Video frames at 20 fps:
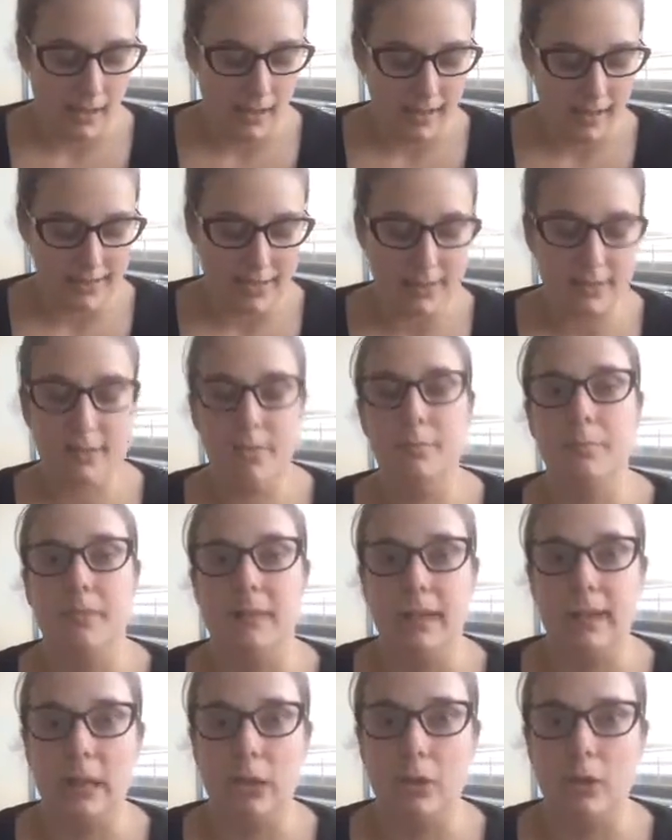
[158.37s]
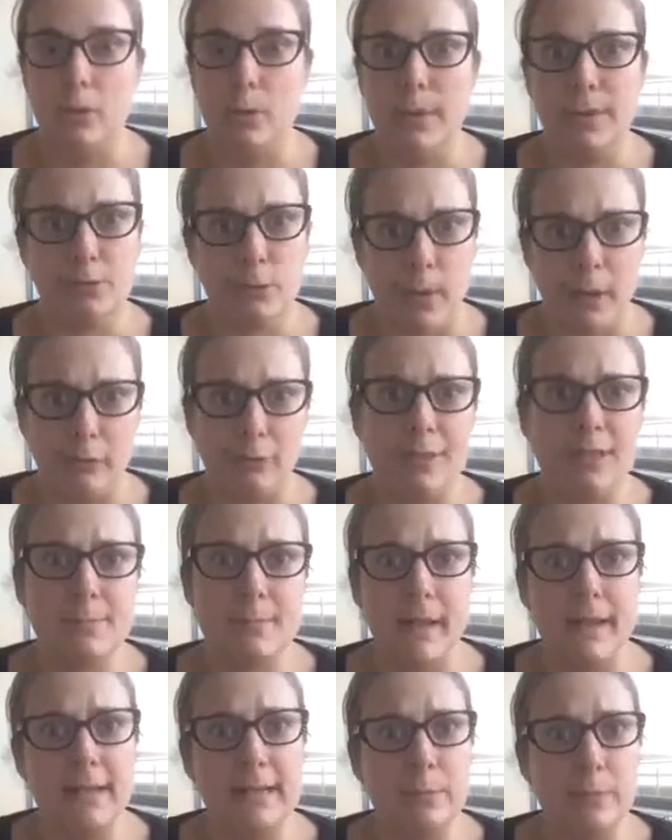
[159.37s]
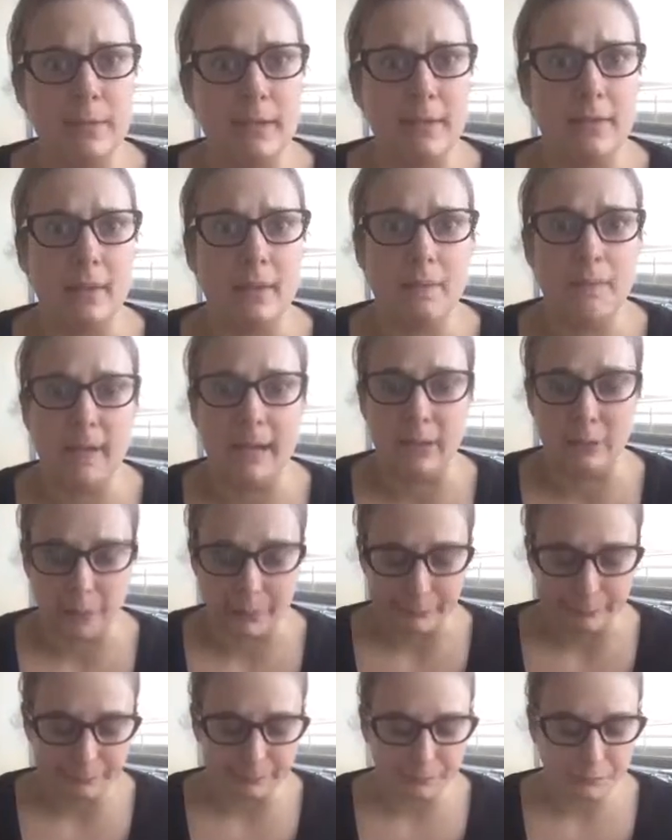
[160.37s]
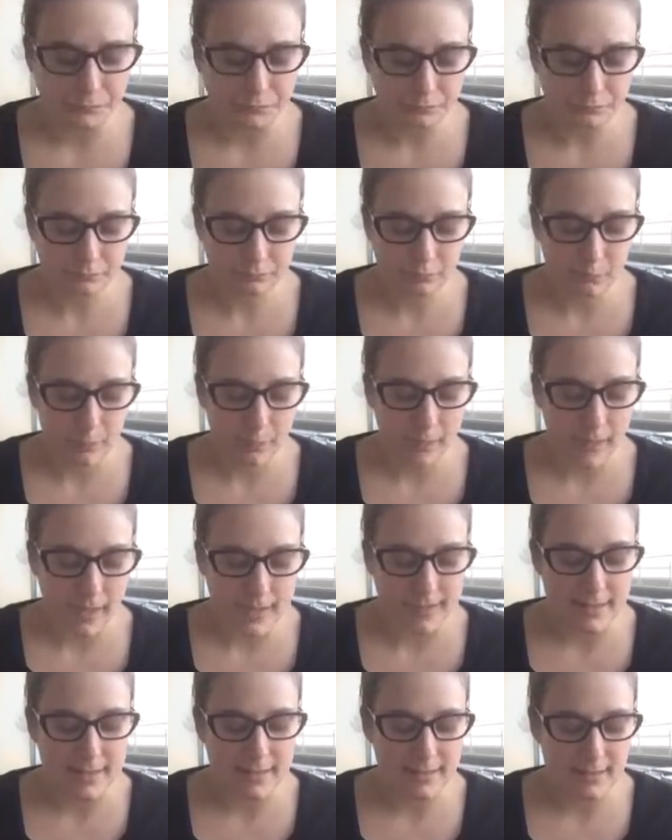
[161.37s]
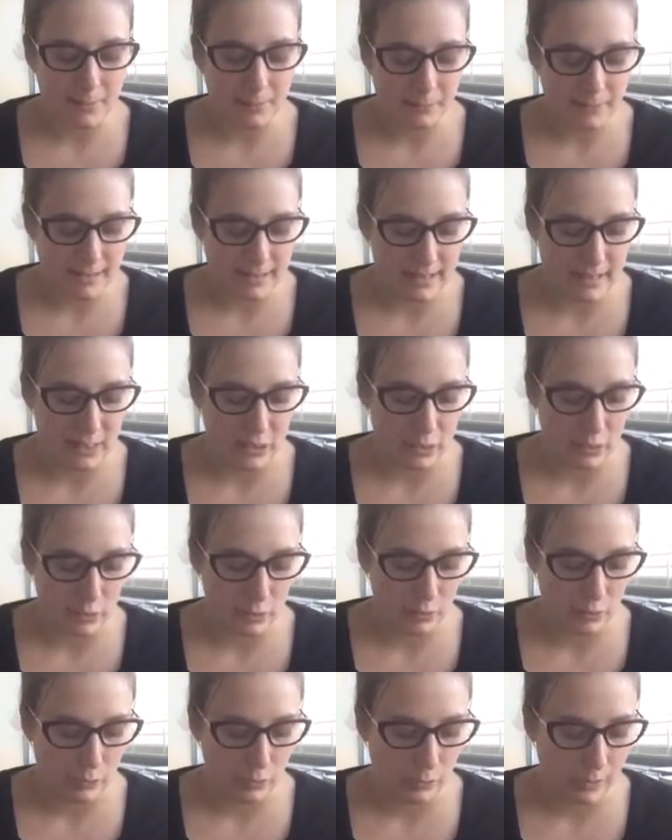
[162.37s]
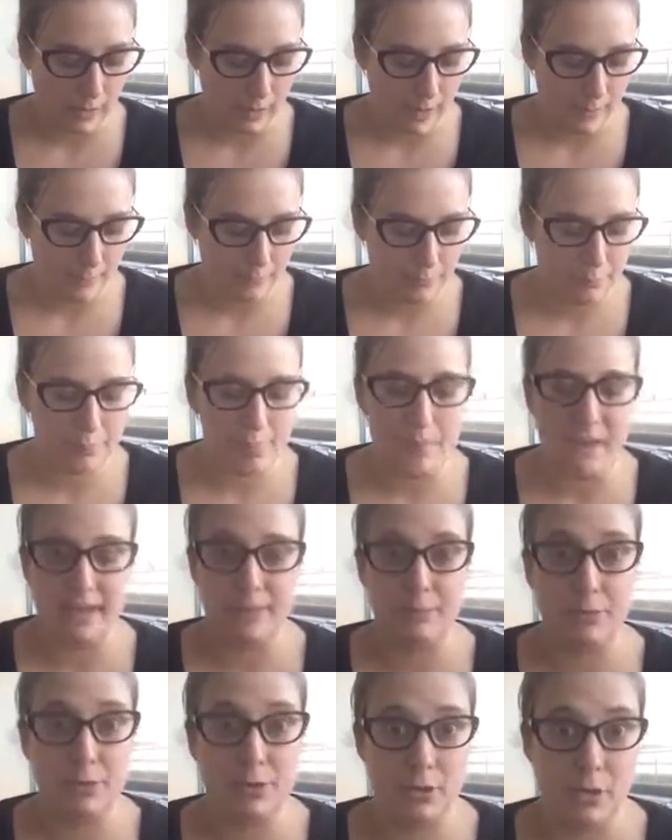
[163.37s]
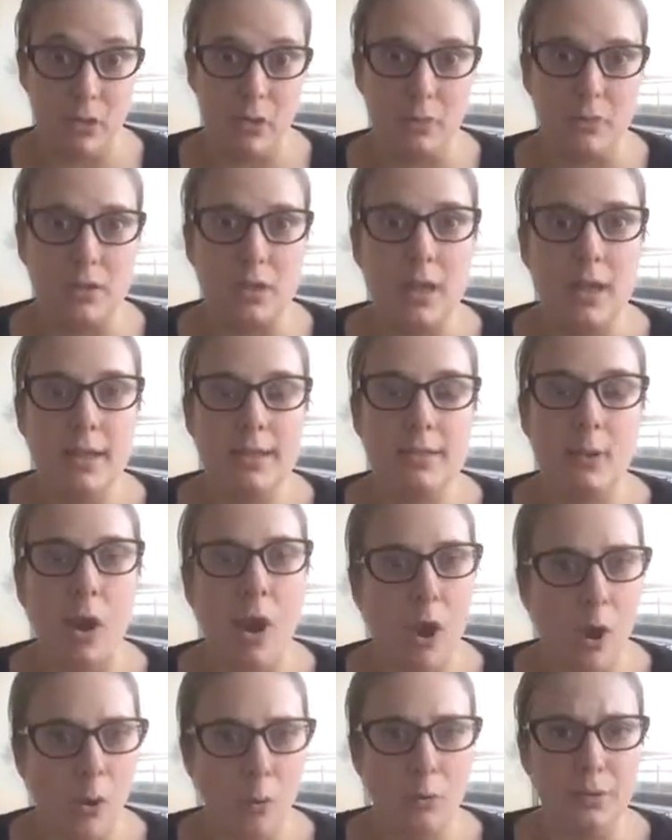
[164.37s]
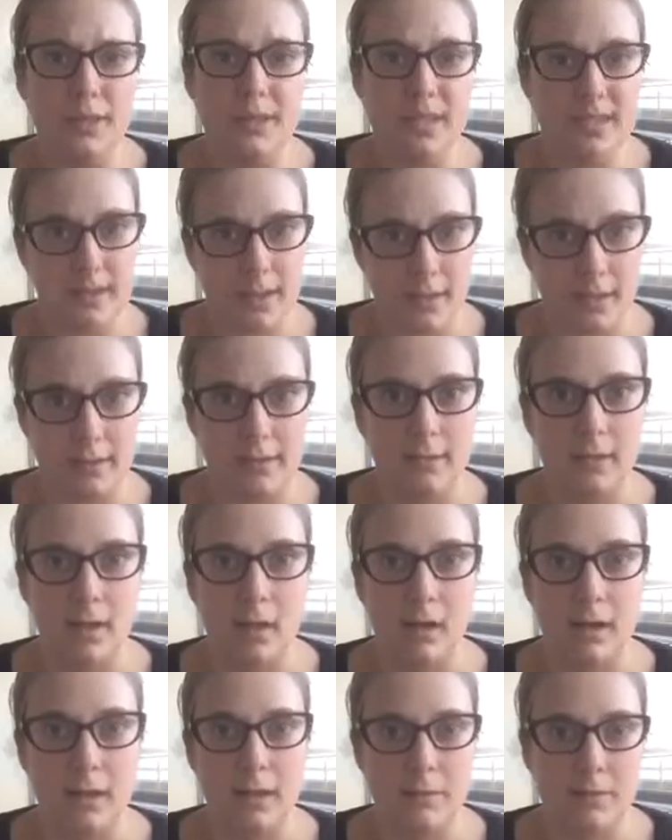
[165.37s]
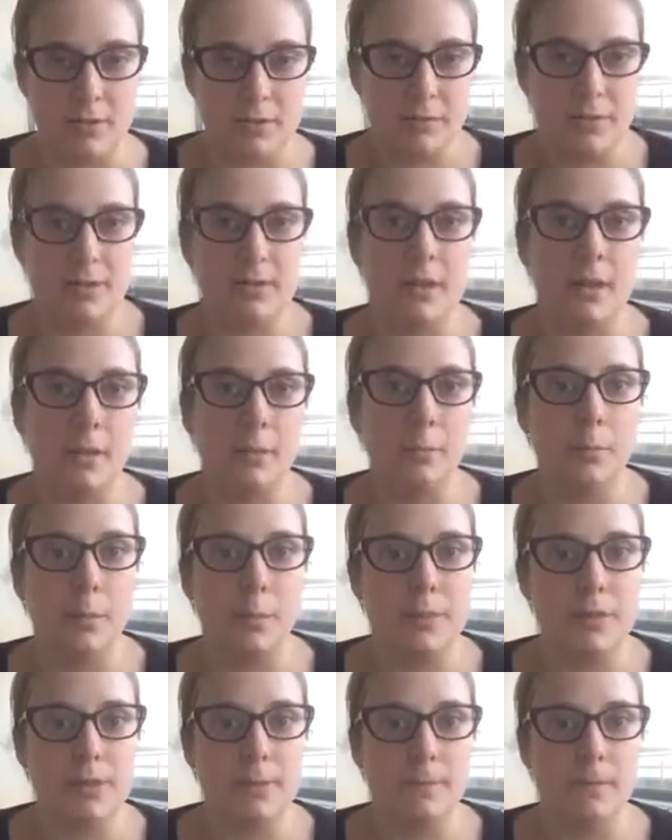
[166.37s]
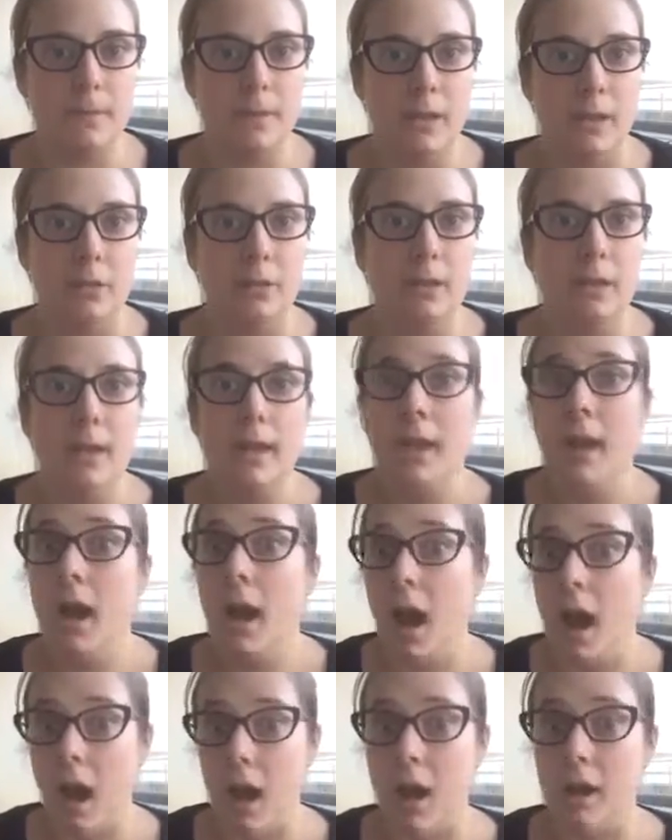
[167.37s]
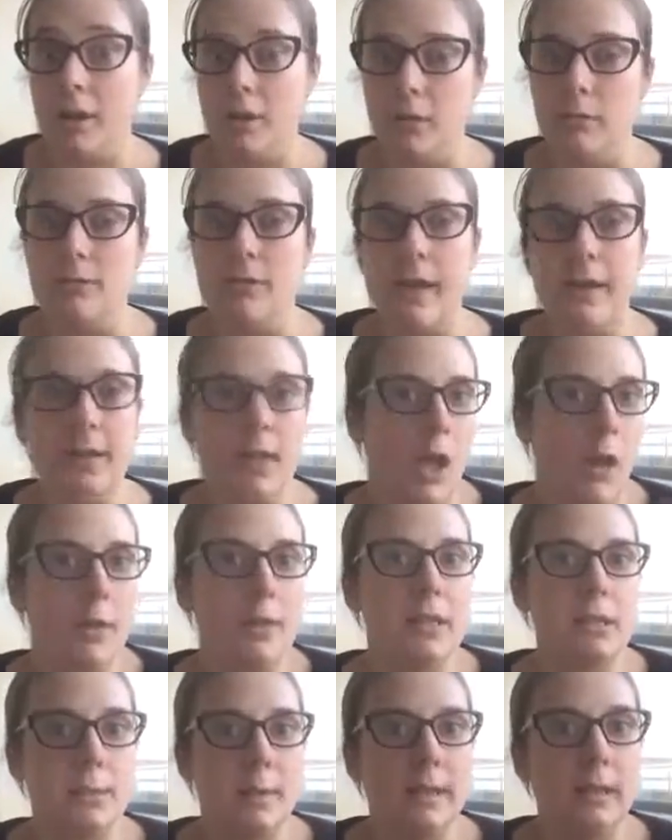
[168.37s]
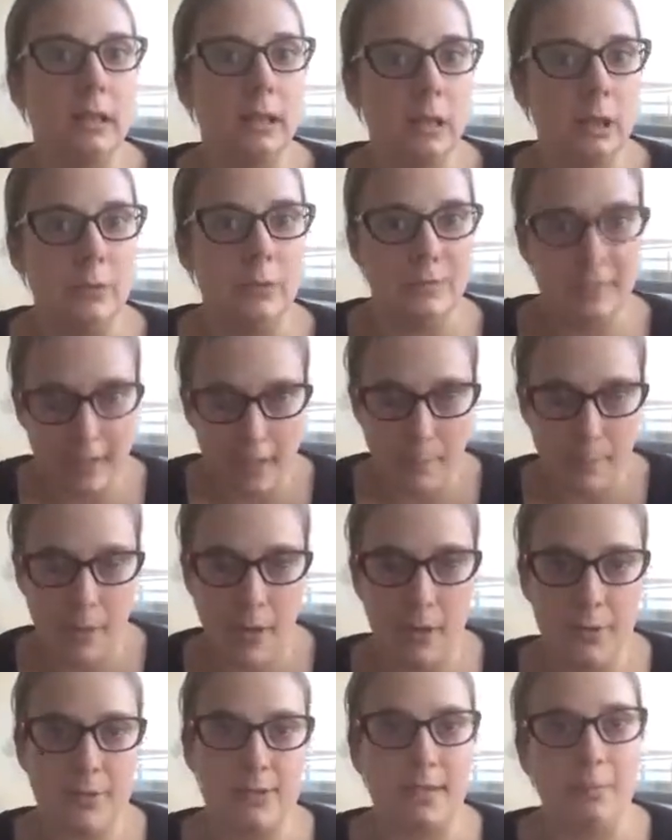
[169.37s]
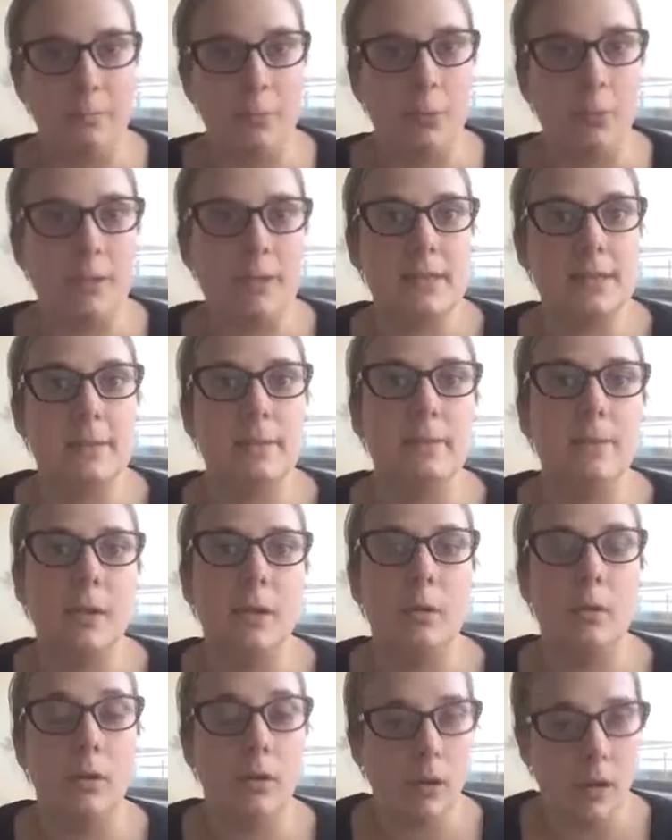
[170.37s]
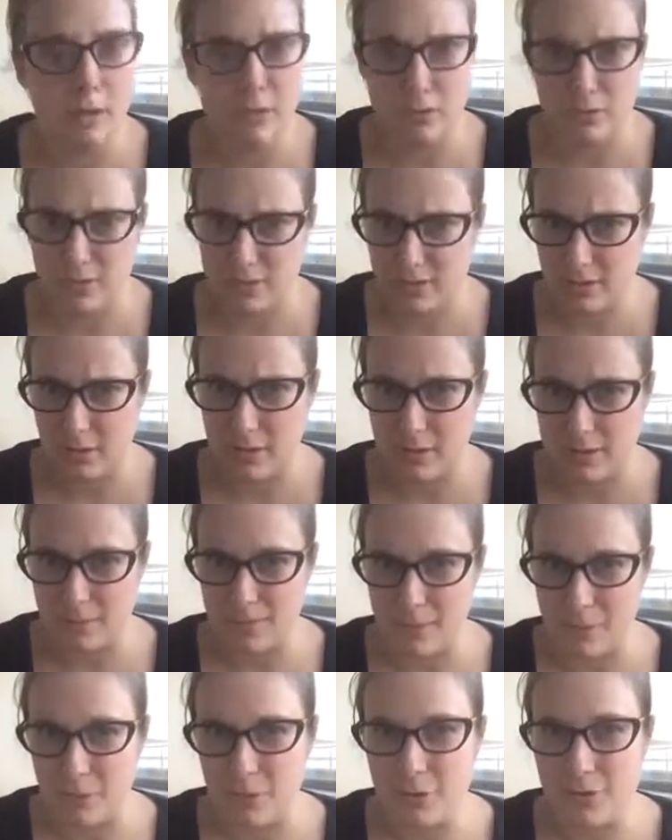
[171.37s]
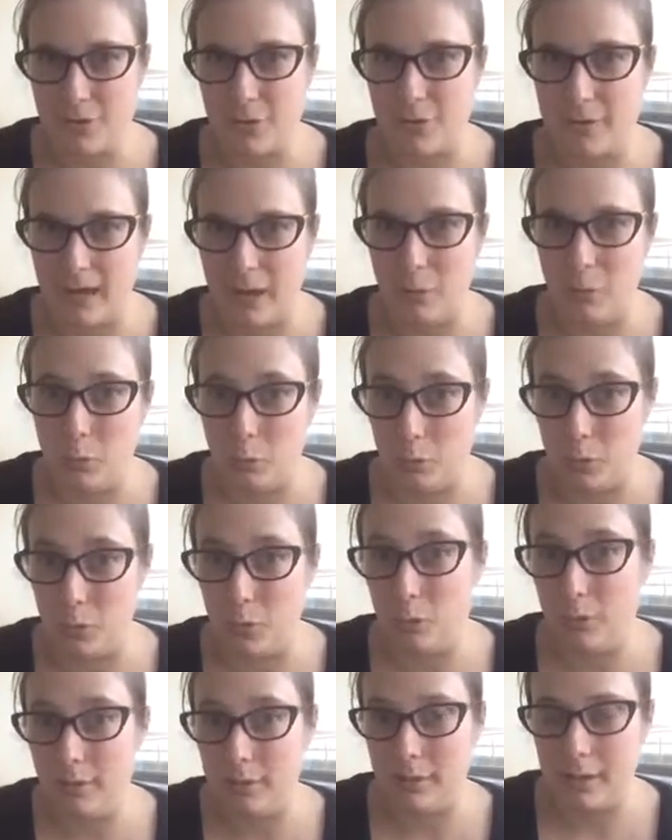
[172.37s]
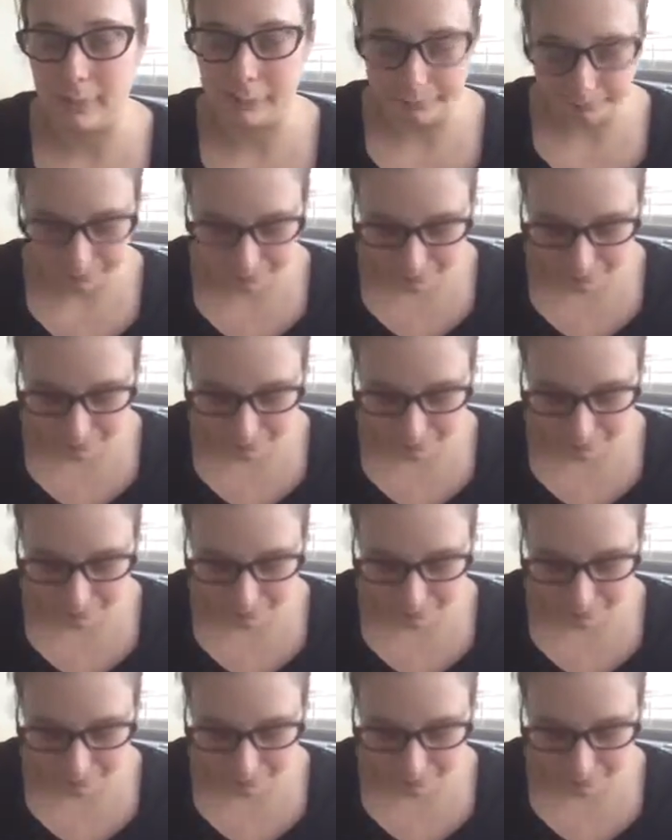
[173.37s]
Is it somebody who is well respected within their field? Is it somebody who is presumed to hold a certain argument or a certain point of view? Are you then going to include the opposing point of view, or are you just going to focus on that one author?